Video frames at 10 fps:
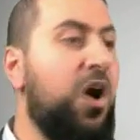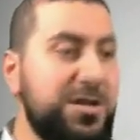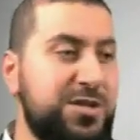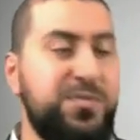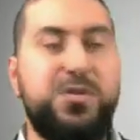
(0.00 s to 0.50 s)

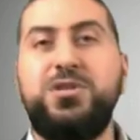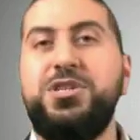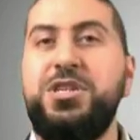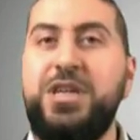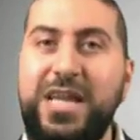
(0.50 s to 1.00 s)

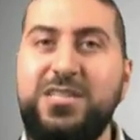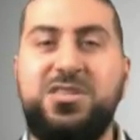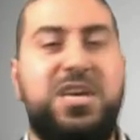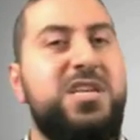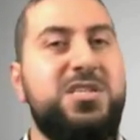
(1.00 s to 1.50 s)
contribution and
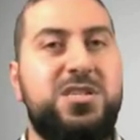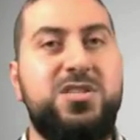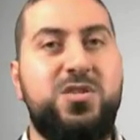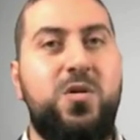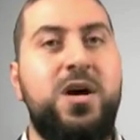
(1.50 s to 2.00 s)
education
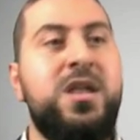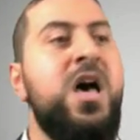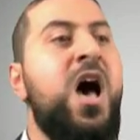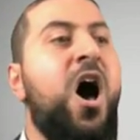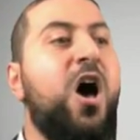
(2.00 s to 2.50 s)
and so on,
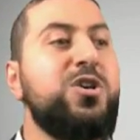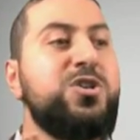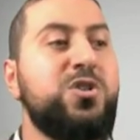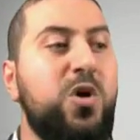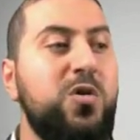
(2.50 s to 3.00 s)
I'll
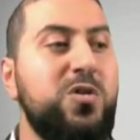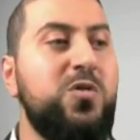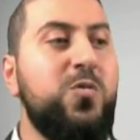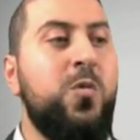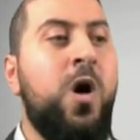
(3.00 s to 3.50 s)
show
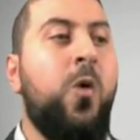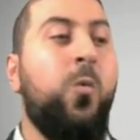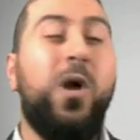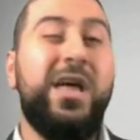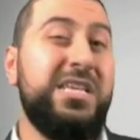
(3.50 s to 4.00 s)
you
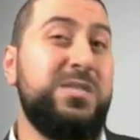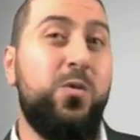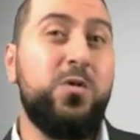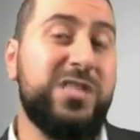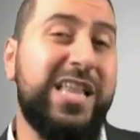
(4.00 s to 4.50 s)
what is
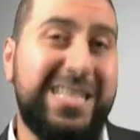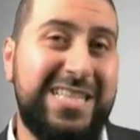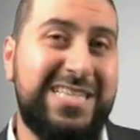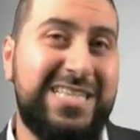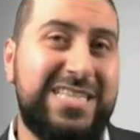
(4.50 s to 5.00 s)
most
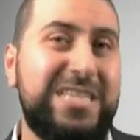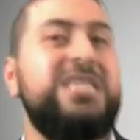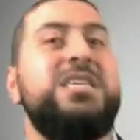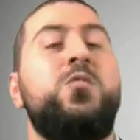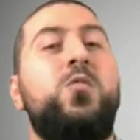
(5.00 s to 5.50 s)
likely to
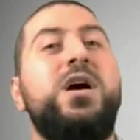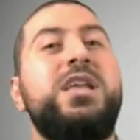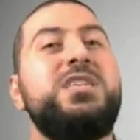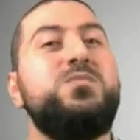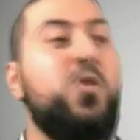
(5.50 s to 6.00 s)
succeed,
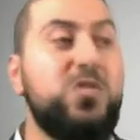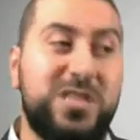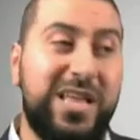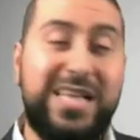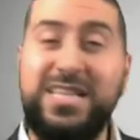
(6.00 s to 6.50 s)
what is
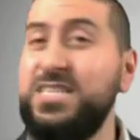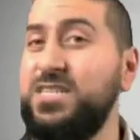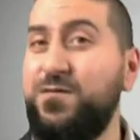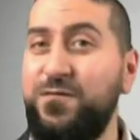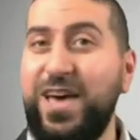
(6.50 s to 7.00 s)
most likely
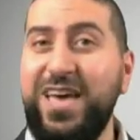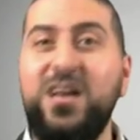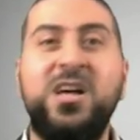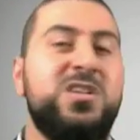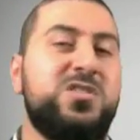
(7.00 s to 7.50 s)
to
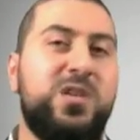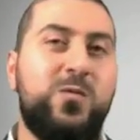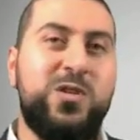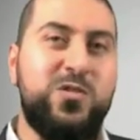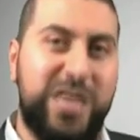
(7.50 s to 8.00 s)
fail, so
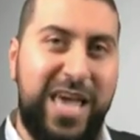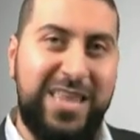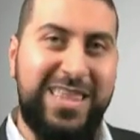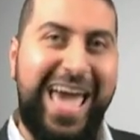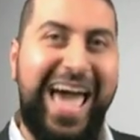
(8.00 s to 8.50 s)
that when you
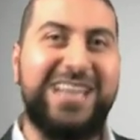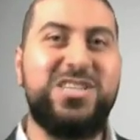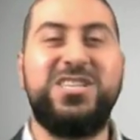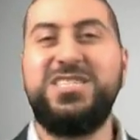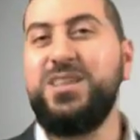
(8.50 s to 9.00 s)
take the
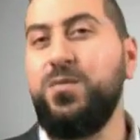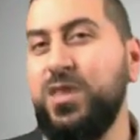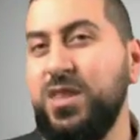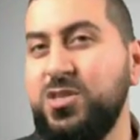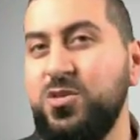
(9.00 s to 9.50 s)
action, it's
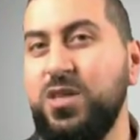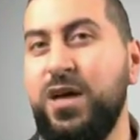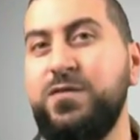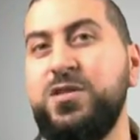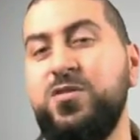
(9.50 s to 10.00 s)
something that you
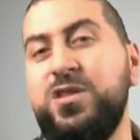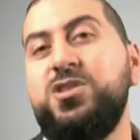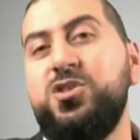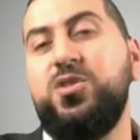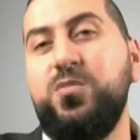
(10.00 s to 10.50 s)
love to do and
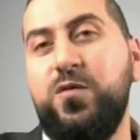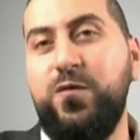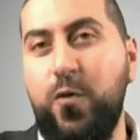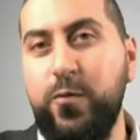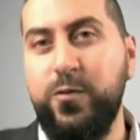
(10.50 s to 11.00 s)
that you can move
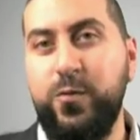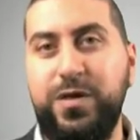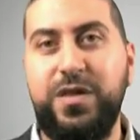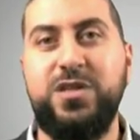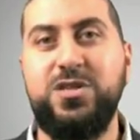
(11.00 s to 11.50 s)
forward
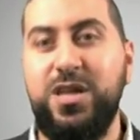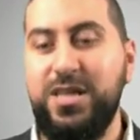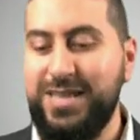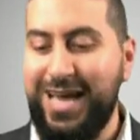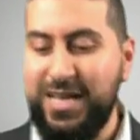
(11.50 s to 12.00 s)
with it
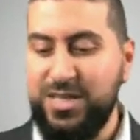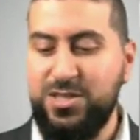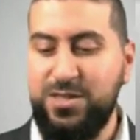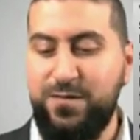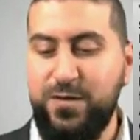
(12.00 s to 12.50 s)
inshallah ta'ala
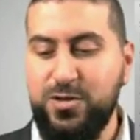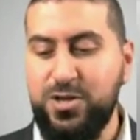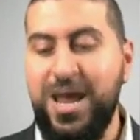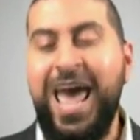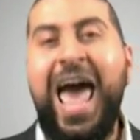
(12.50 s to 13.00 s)
into the
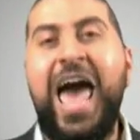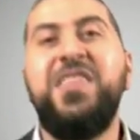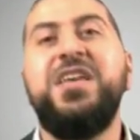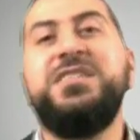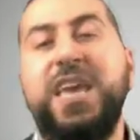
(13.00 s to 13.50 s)
future.
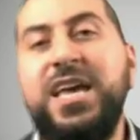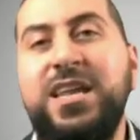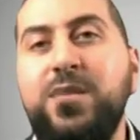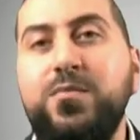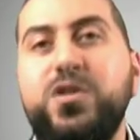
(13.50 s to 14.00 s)
And then day
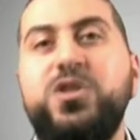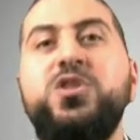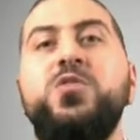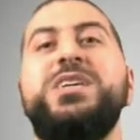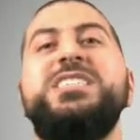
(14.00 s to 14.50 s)
number
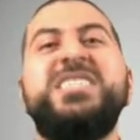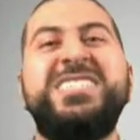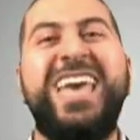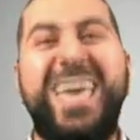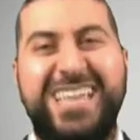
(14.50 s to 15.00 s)
two is a
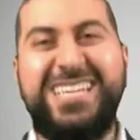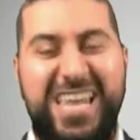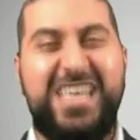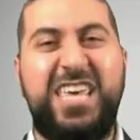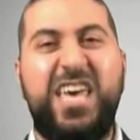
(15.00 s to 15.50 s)
day
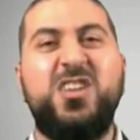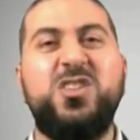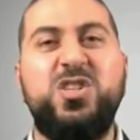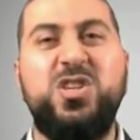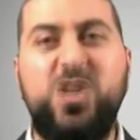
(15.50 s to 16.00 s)

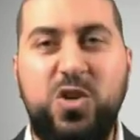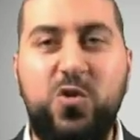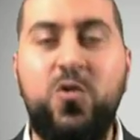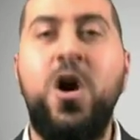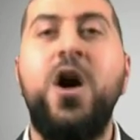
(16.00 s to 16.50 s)
dedicated to
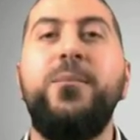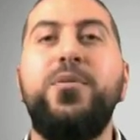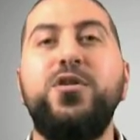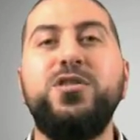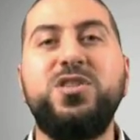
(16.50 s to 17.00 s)
you,
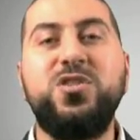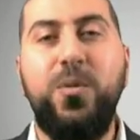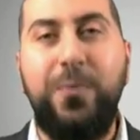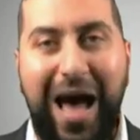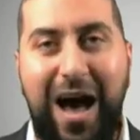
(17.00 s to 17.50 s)

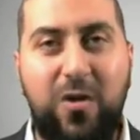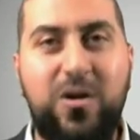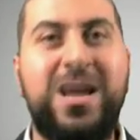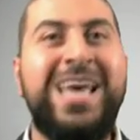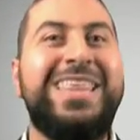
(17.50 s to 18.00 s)
personal
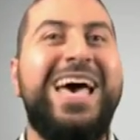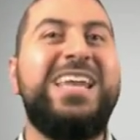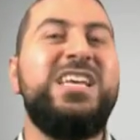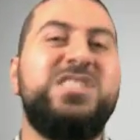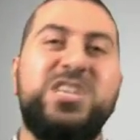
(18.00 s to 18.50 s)
power.
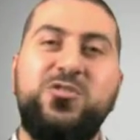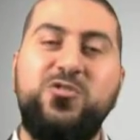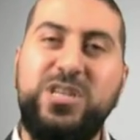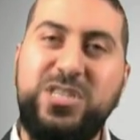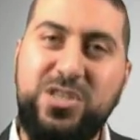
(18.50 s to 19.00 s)
That is
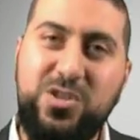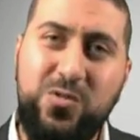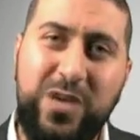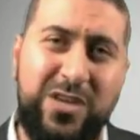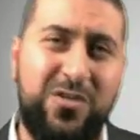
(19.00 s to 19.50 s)
increasing
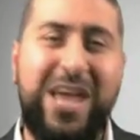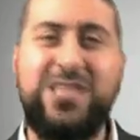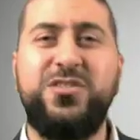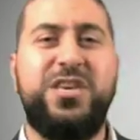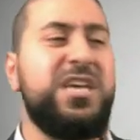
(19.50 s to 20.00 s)
you in your
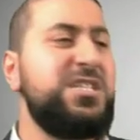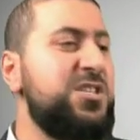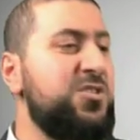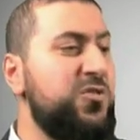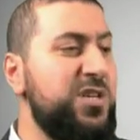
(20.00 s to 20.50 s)

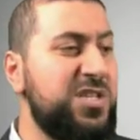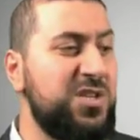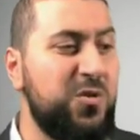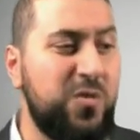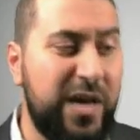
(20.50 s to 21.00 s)
education,
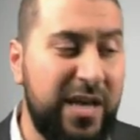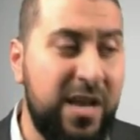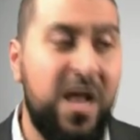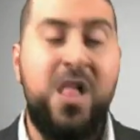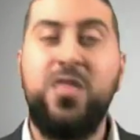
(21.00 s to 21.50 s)
increasing you
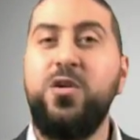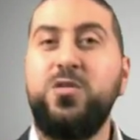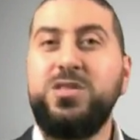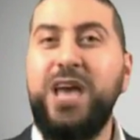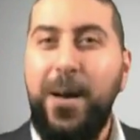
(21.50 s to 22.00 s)
in
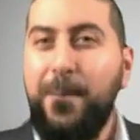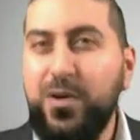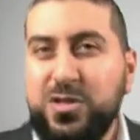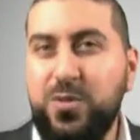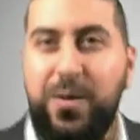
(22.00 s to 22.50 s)
those um,
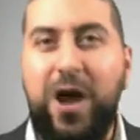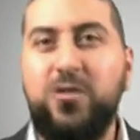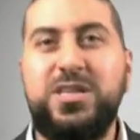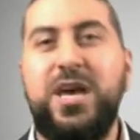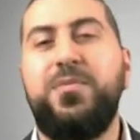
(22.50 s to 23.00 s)
personal
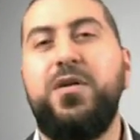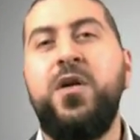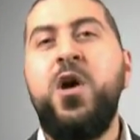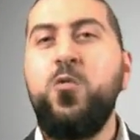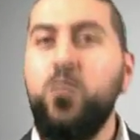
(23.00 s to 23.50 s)
power type
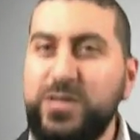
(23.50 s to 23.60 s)
of